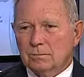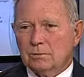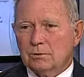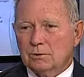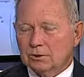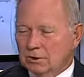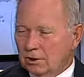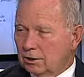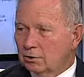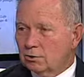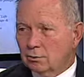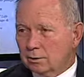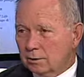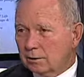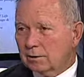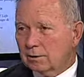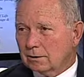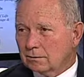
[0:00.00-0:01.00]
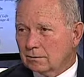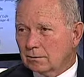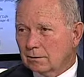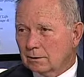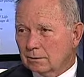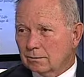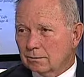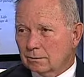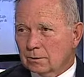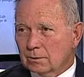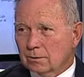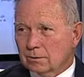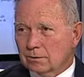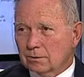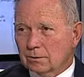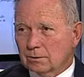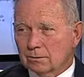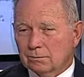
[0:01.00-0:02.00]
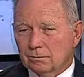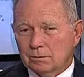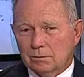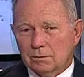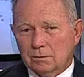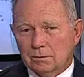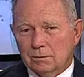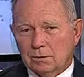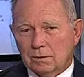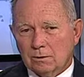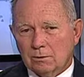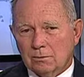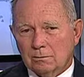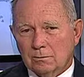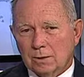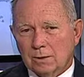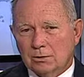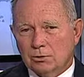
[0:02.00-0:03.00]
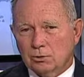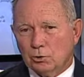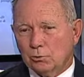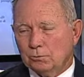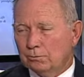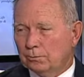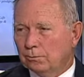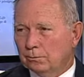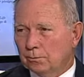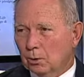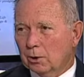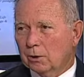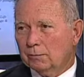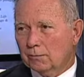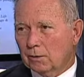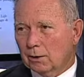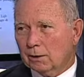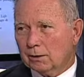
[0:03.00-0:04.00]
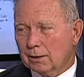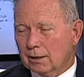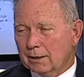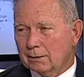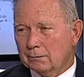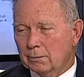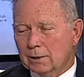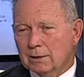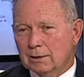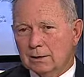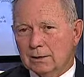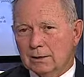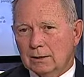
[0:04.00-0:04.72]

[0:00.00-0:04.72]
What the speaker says: continuing as a major part of our economy,